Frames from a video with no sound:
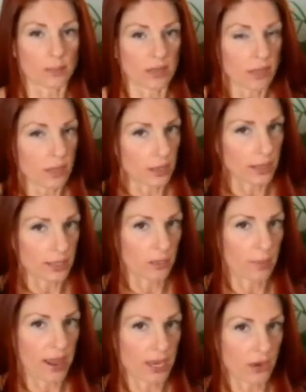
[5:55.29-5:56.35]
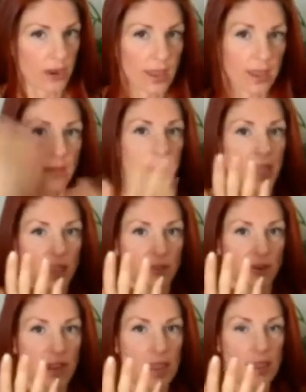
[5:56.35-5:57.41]
I mean, like the back of your head, the back
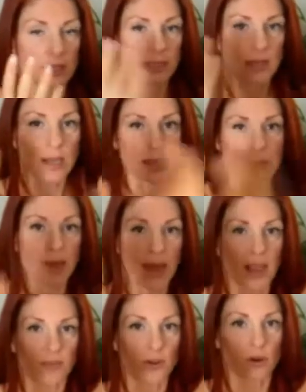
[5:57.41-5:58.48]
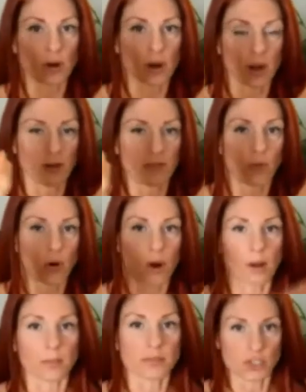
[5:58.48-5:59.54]
of your hands, the back of your
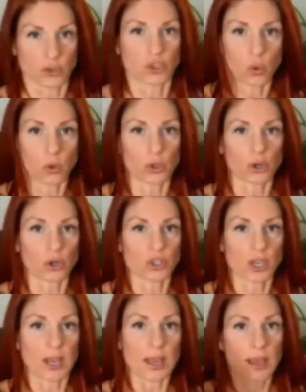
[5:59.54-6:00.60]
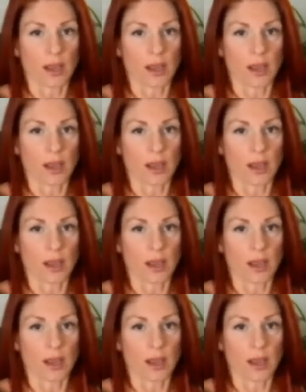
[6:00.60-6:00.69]
forearms, your shoulders,